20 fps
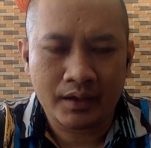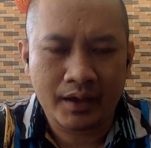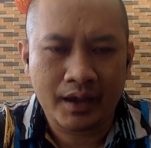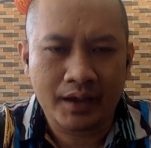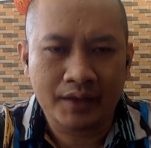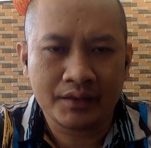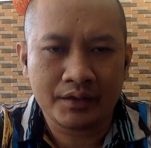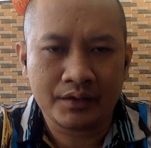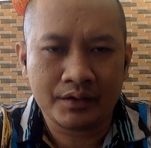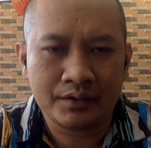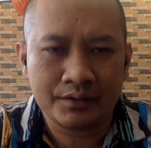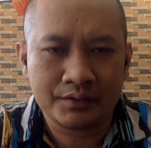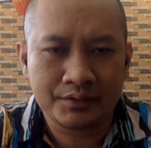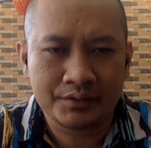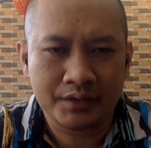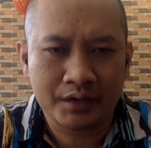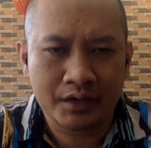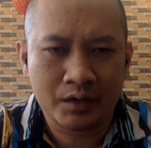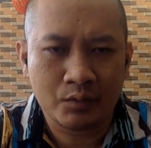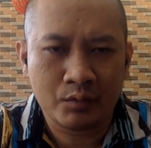and the
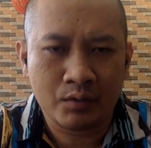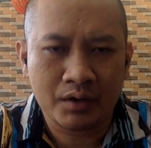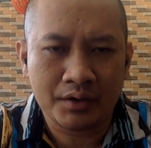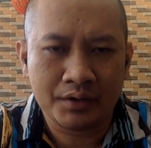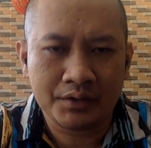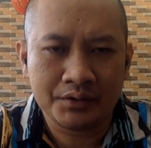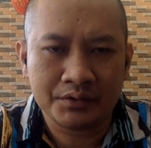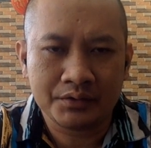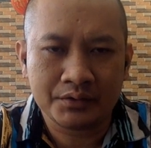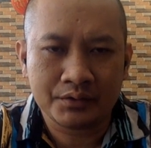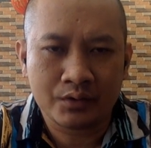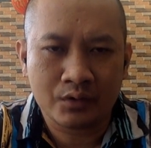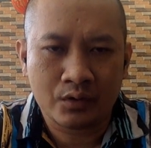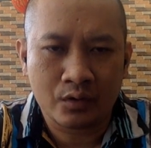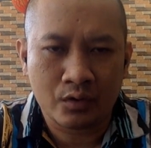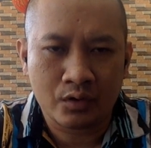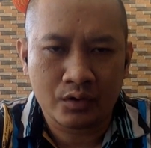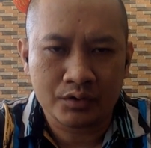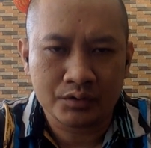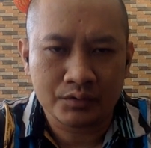second one is
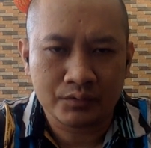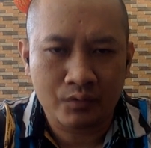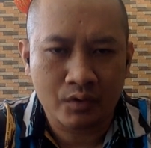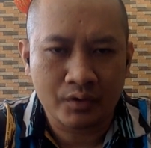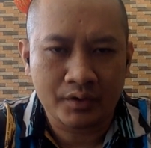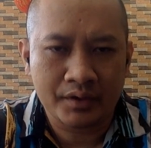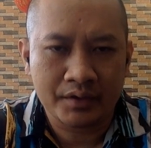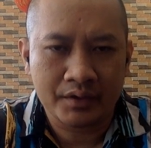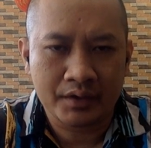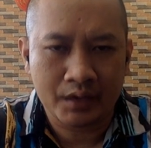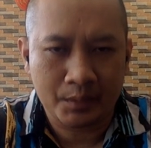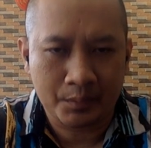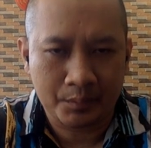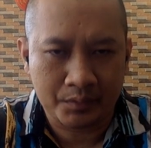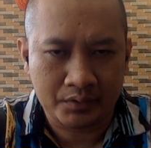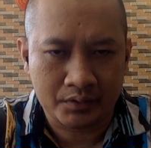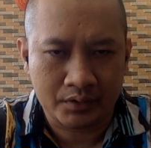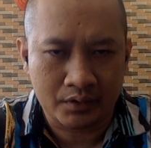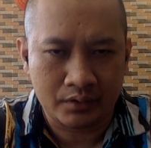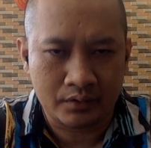gross working
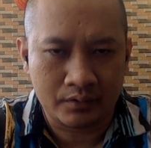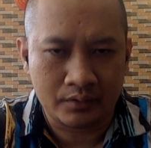capital.